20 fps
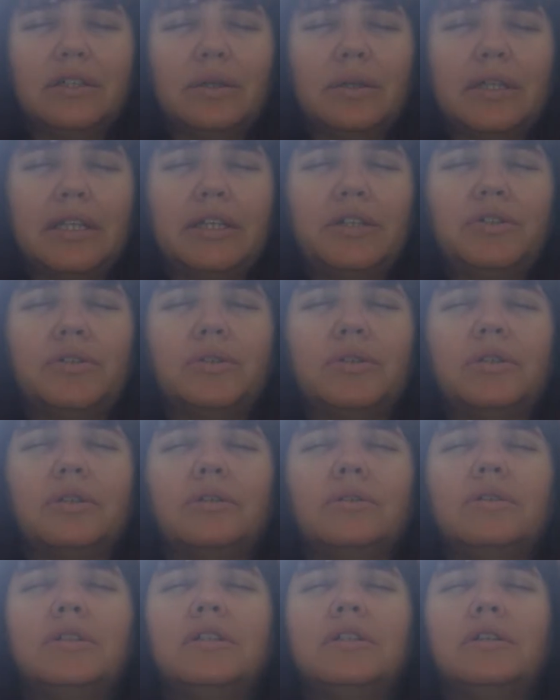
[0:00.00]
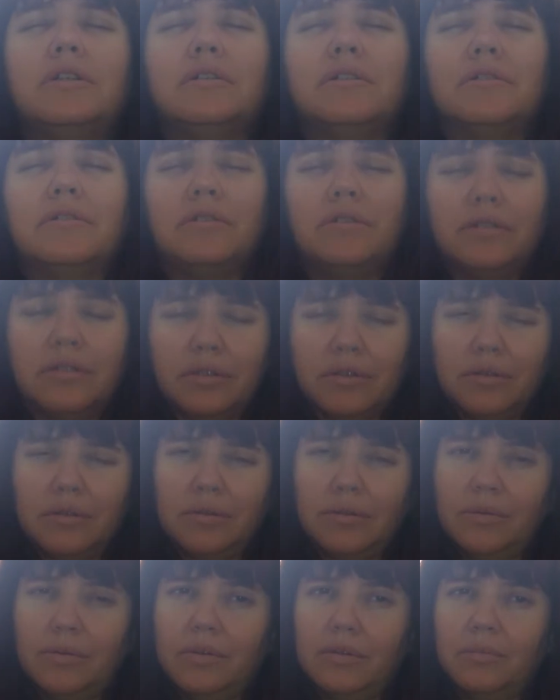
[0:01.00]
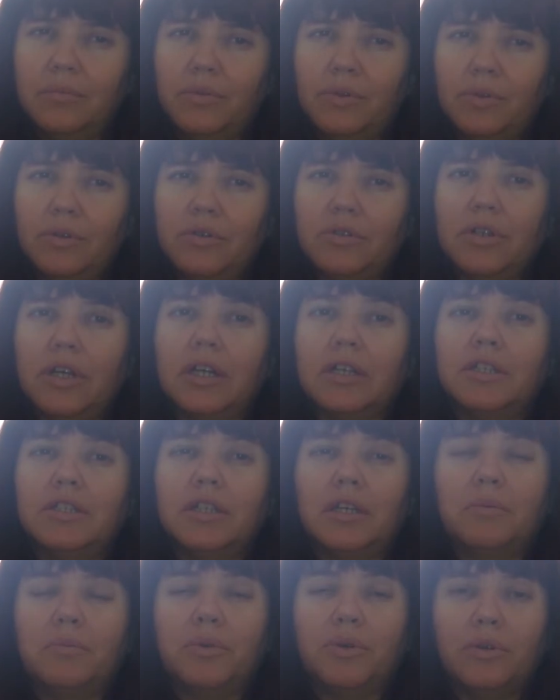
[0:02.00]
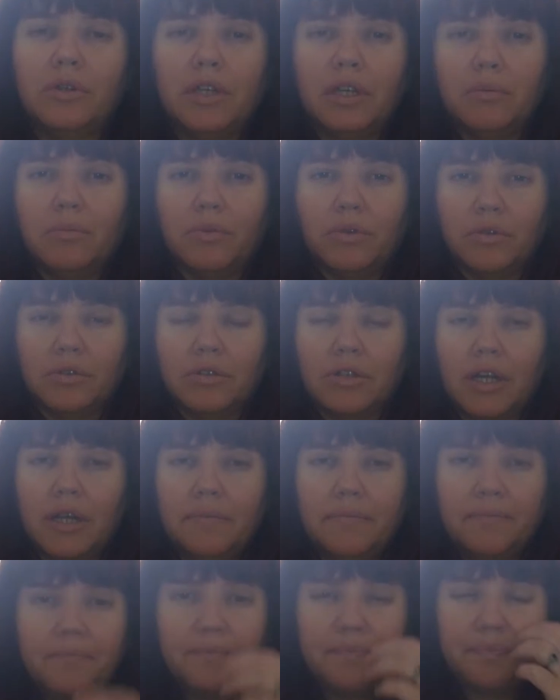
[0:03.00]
I'll introduce you to the mudra, Shanmukhi mudra.